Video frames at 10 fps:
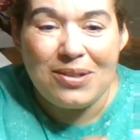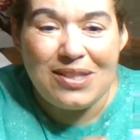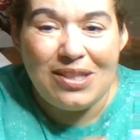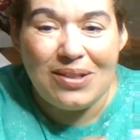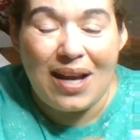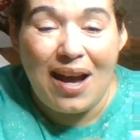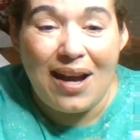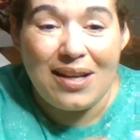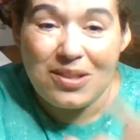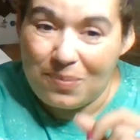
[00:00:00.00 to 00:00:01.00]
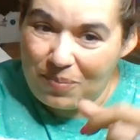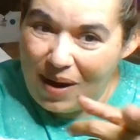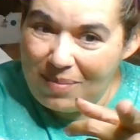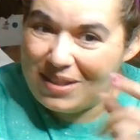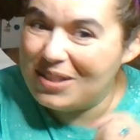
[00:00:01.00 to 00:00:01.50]
probably tomorrow
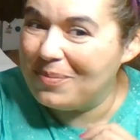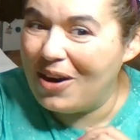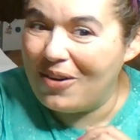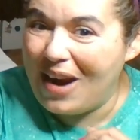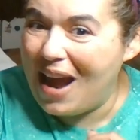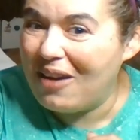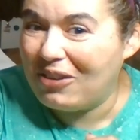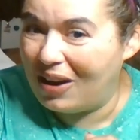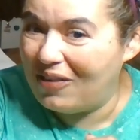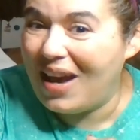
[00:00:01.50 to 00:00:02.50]
after I've had a good night's rest